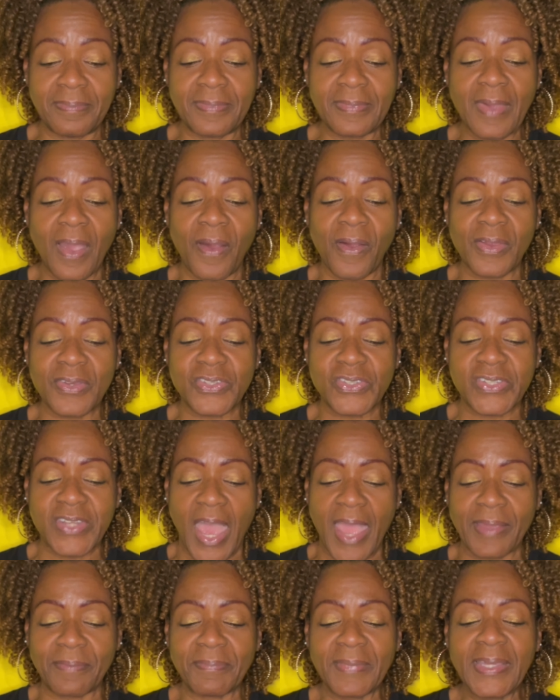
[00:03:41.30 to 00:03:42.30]

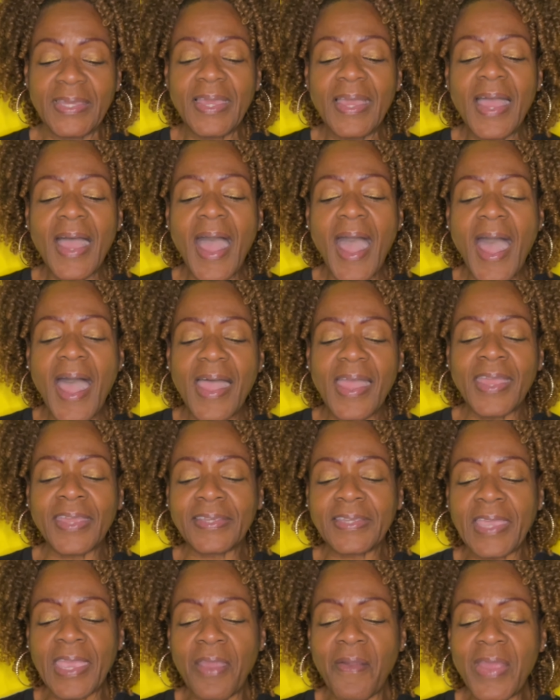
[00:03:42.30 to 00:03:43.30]
Archetype. A
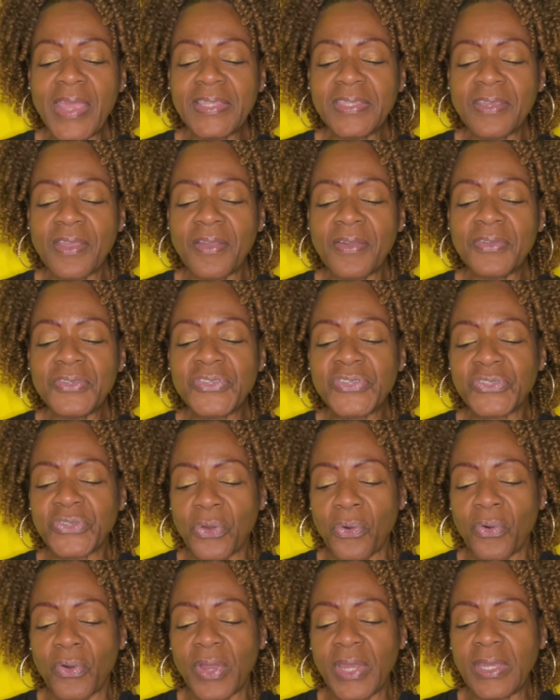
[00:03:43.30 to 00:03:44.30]
character,
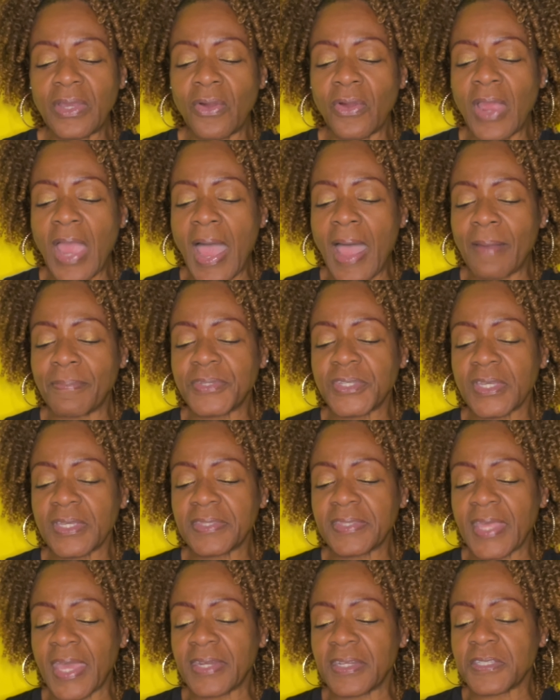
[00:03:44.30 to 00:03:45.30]
story, or
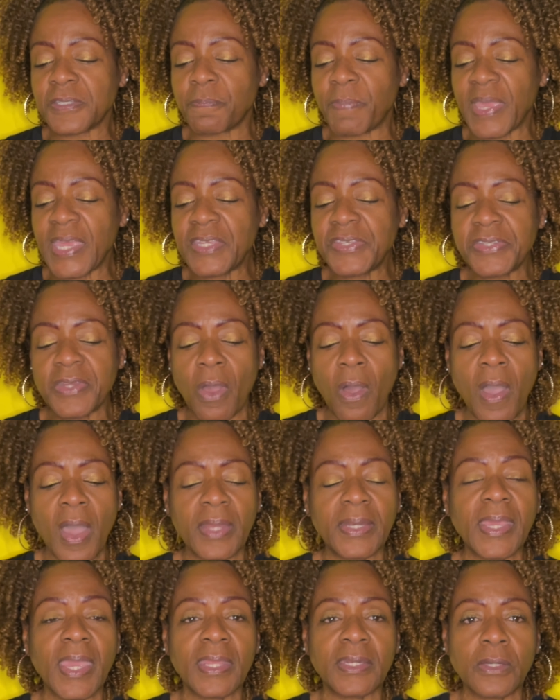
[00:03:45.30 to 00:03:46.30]
object that is based
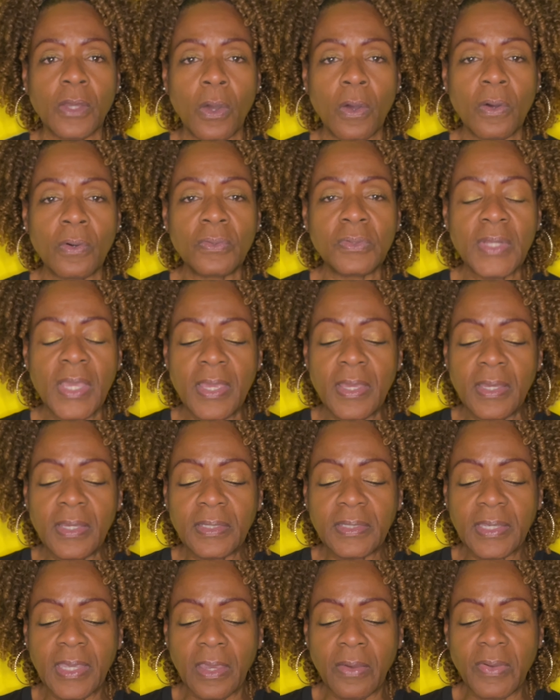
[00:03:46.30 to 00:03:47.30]
on a known
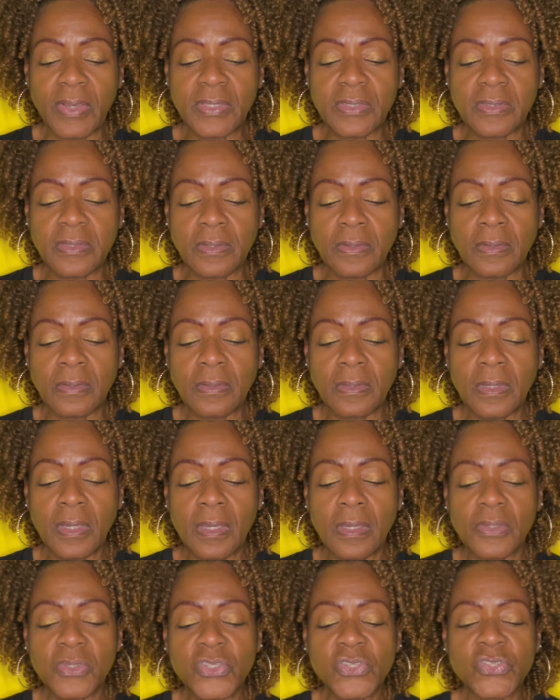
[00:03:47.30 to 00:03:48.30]
character,
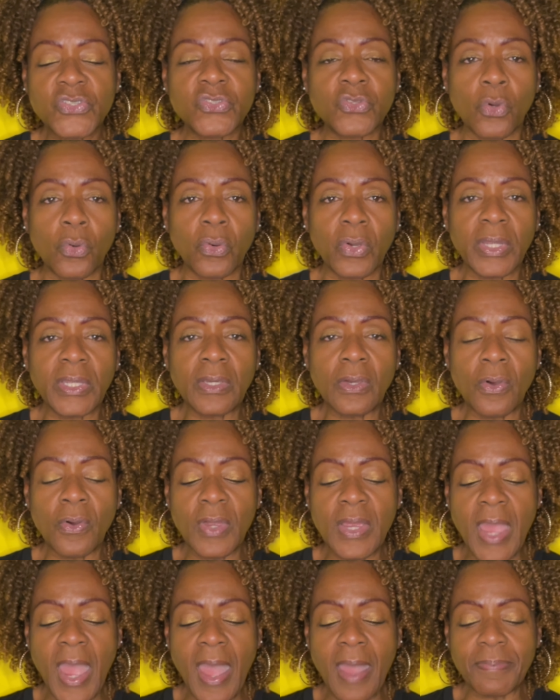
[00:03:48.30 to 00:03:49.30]
story,
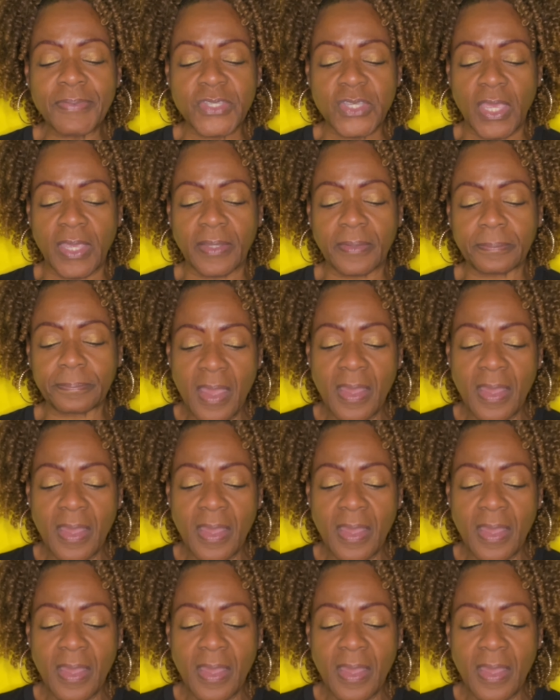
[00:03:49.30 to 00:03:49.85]
or object.